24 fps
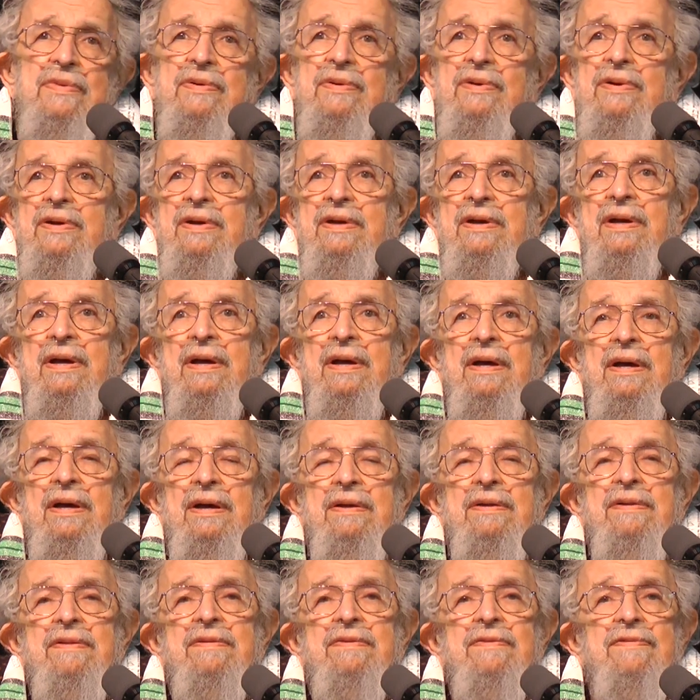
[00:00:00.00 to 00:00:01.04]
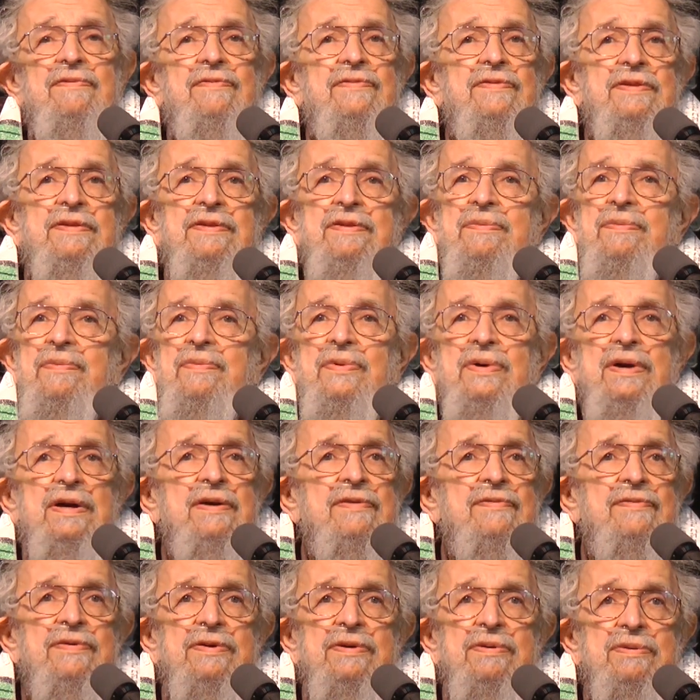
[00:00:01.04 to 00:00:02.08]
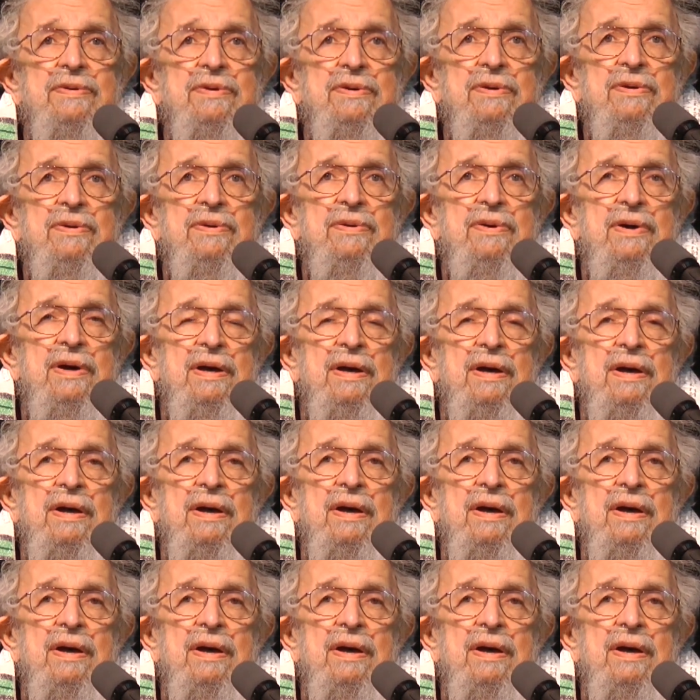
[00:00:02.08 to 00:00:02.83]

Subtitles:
or in Sufism, wherever you go,